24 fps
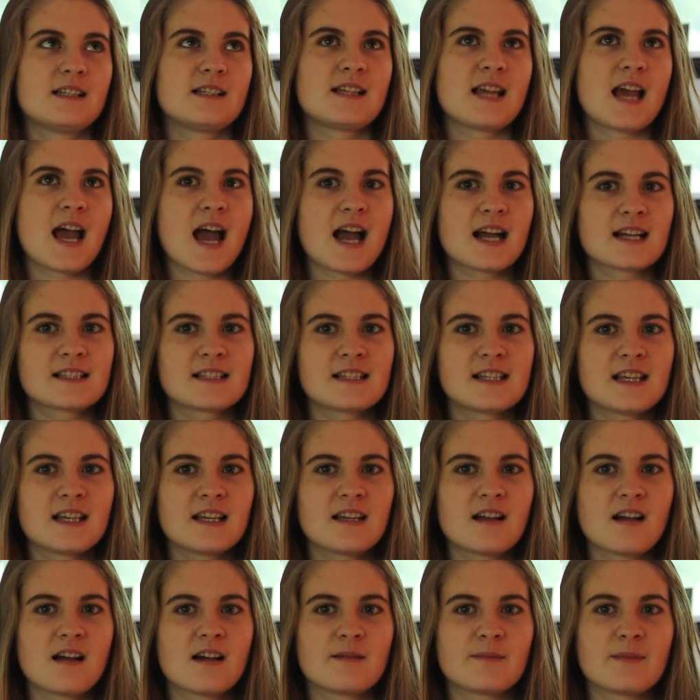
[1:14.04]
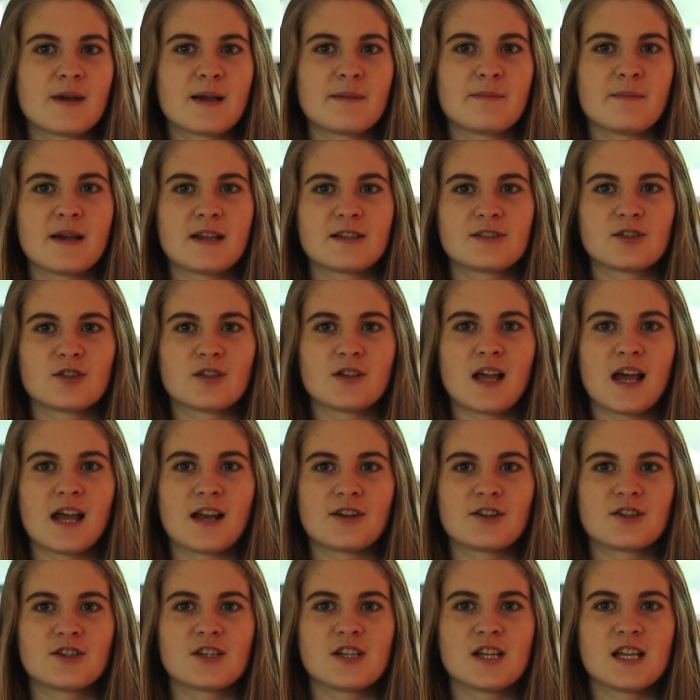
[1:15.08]
taxing on my mental
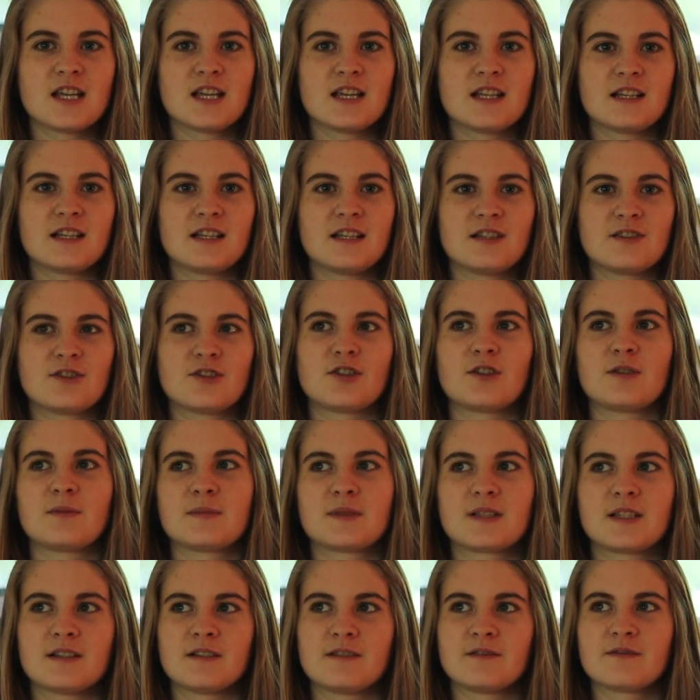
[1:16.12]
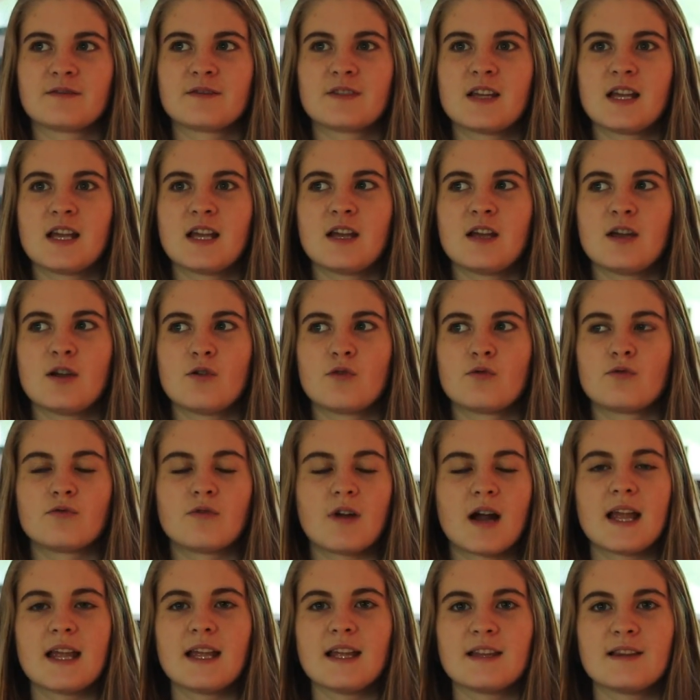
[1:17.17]
energy in terms of
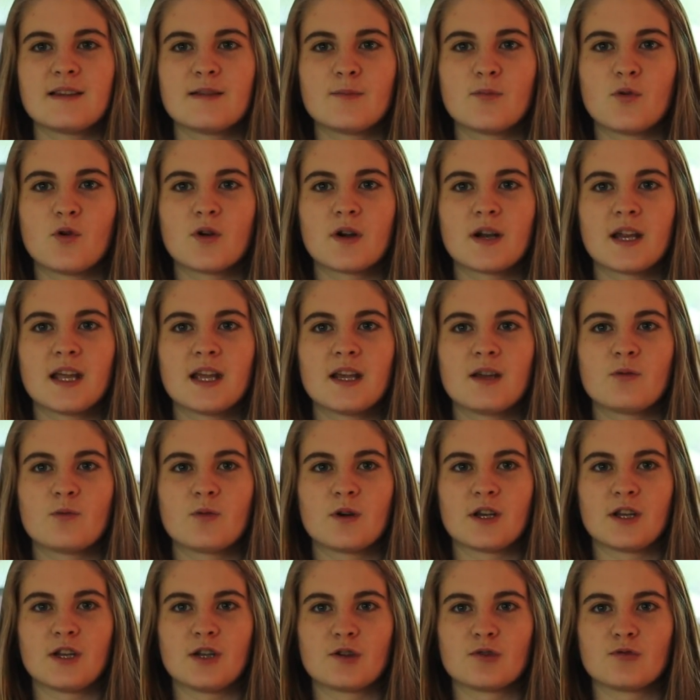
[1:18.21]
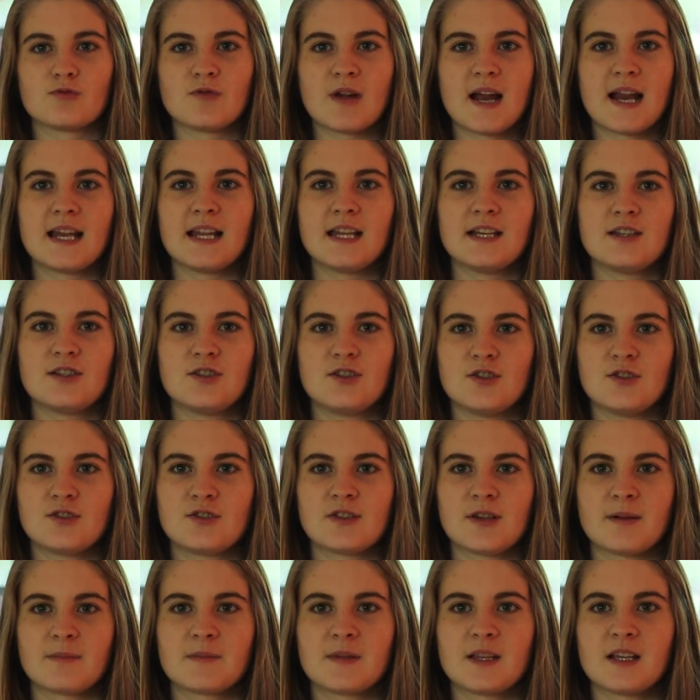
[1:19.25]
right in the morning when you're ready to do
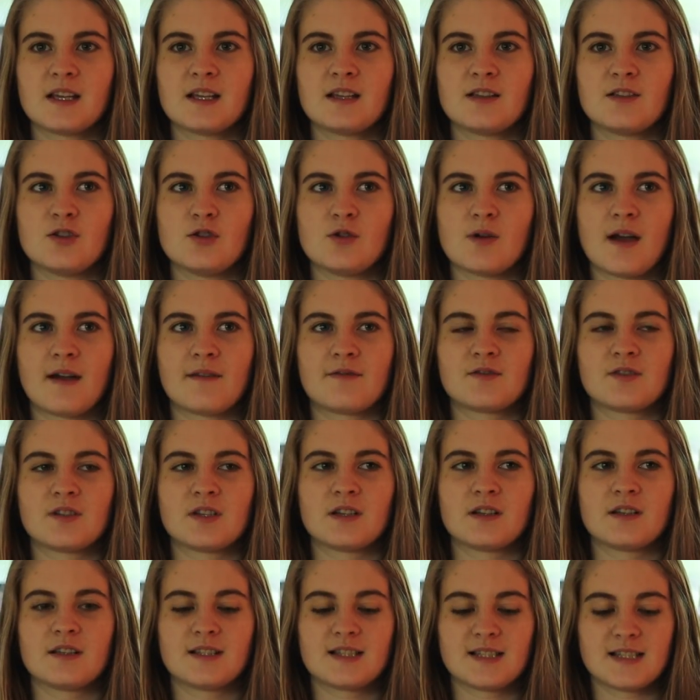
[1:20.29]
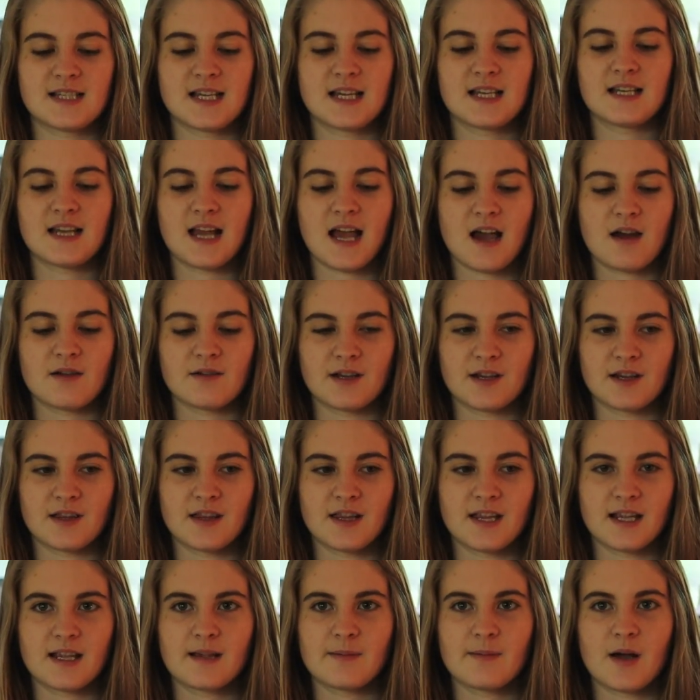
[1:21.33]
something, you have to sit down and
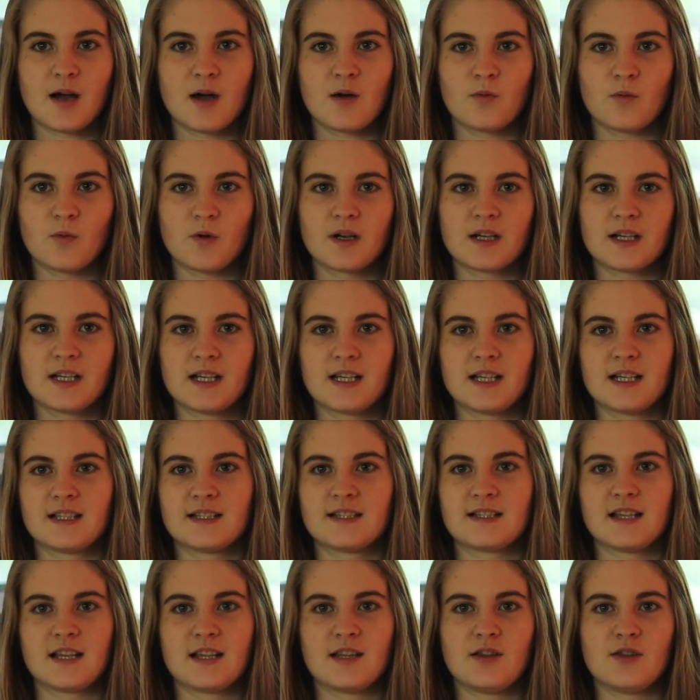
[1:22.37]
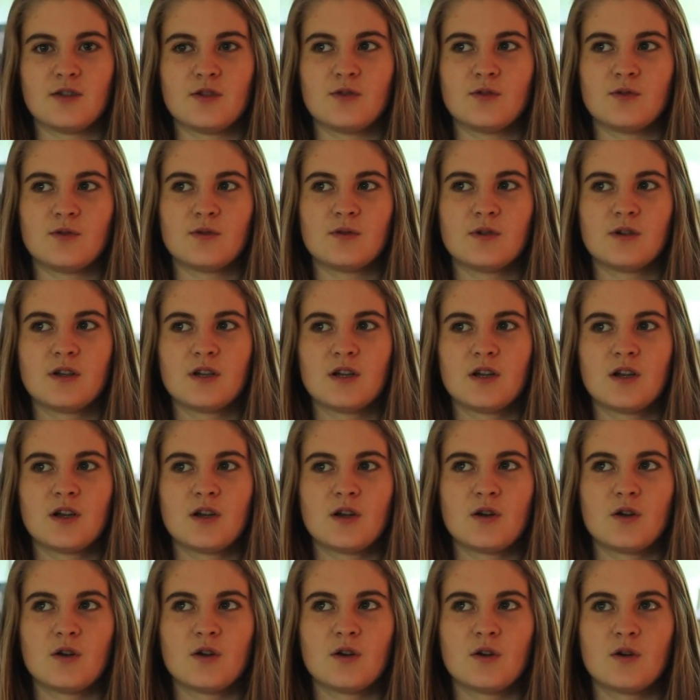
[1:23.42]
think about what it is that you
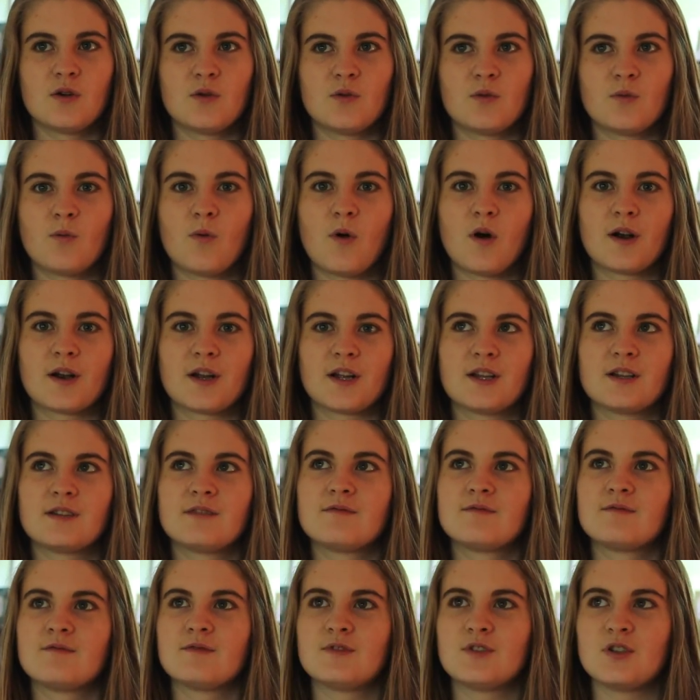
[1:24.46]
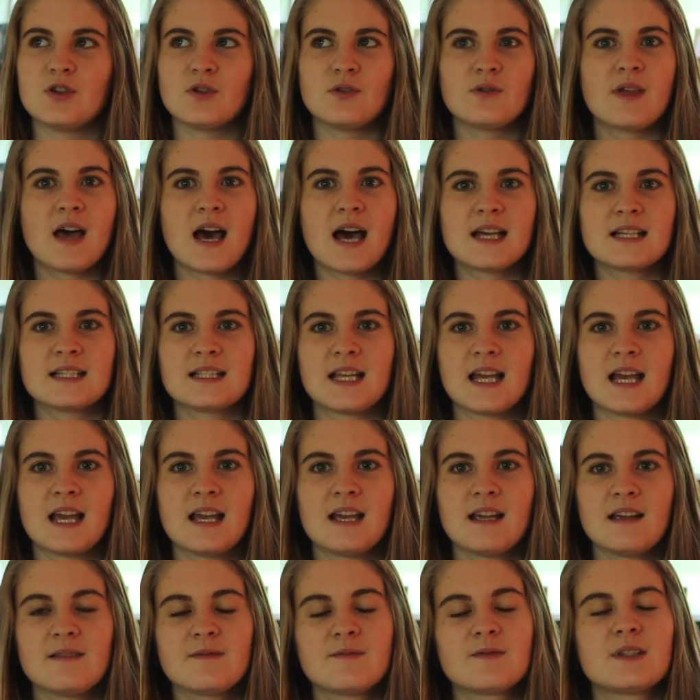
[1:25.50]
want to do that
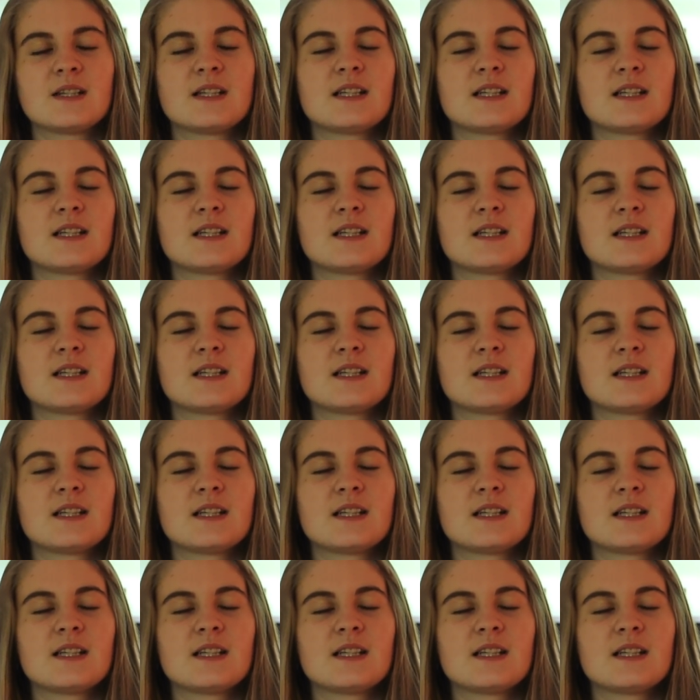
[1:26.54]
day.